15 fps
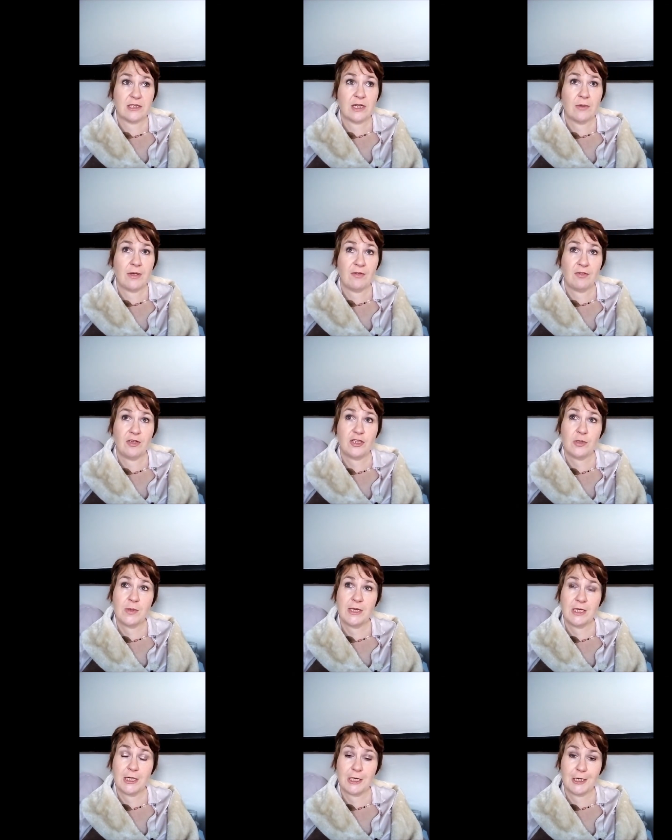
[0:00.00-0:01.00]
So if you're
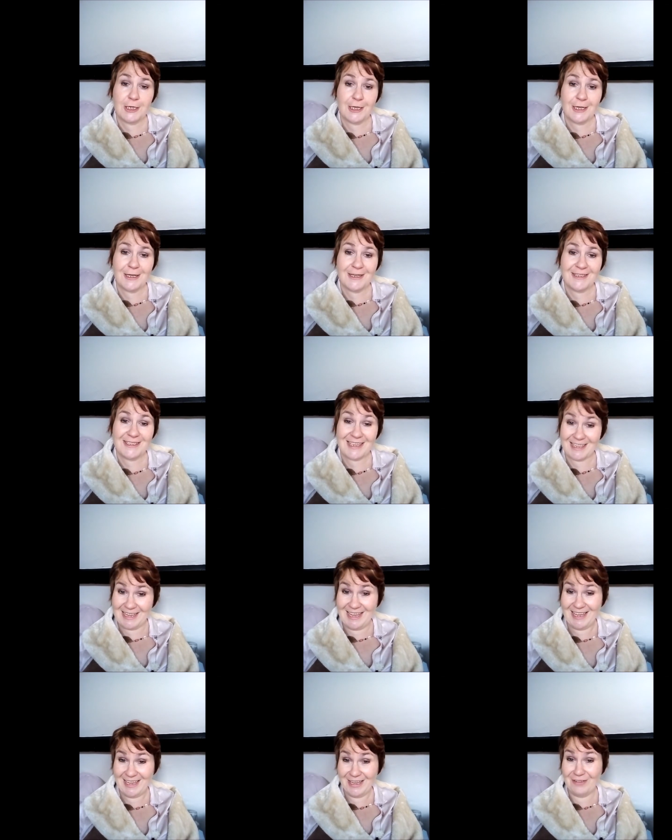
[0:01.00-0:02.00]
doing your
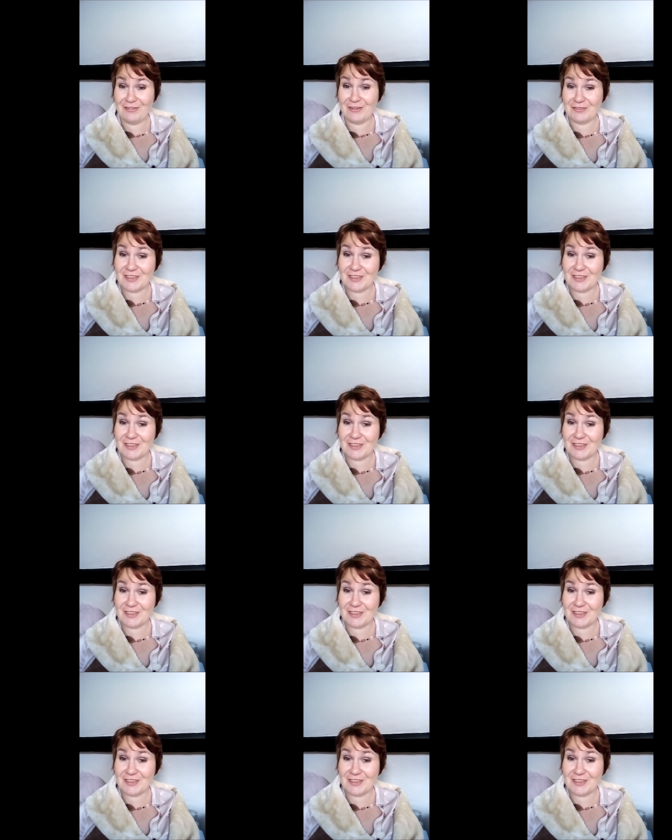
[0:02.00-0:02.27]
if